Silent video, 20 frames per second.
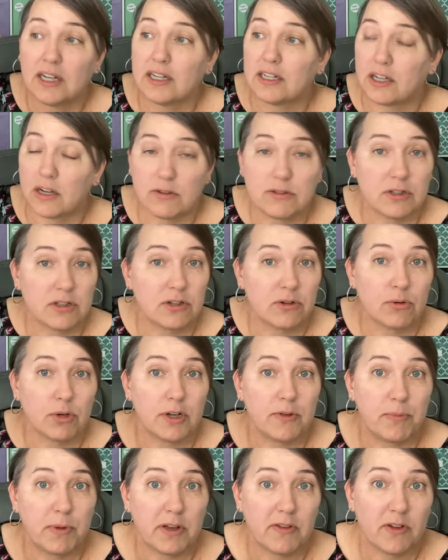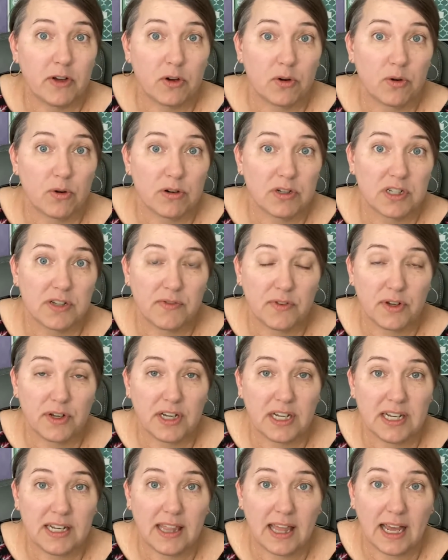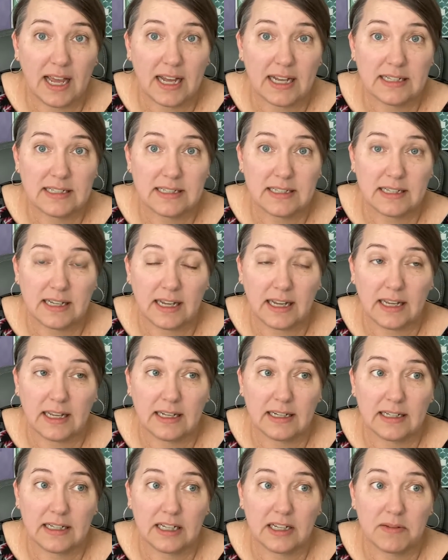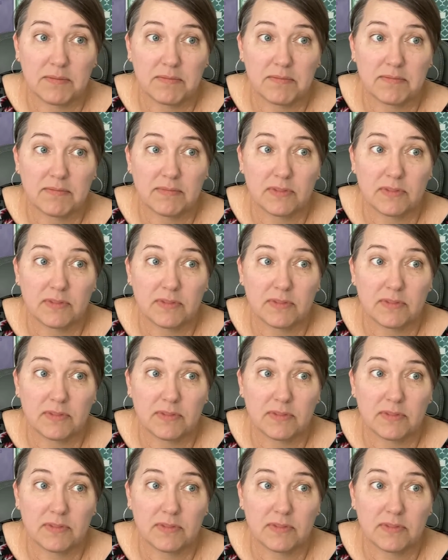Go to the Grief Pivot course if you need that and